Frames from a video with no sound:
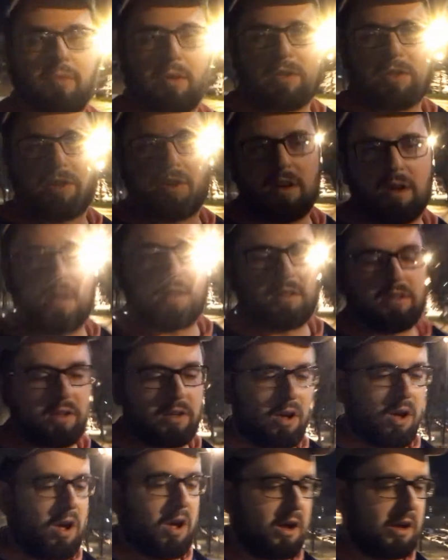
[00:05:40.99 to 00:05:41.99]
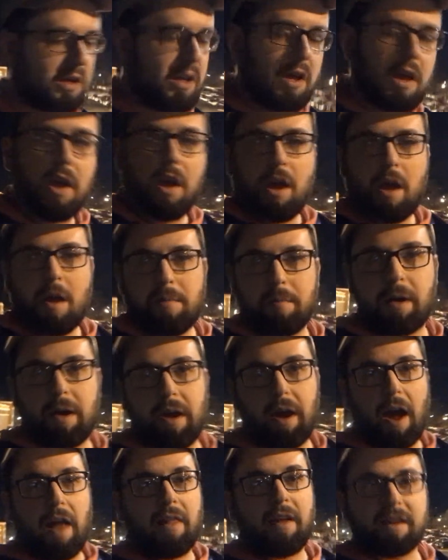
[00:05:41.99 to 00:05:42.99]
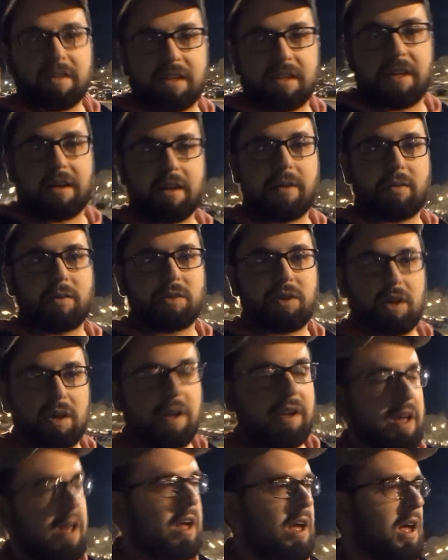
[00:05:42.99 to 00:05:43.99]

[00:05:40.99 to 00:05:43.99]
What's it called, Kong? But I liked it. It was good.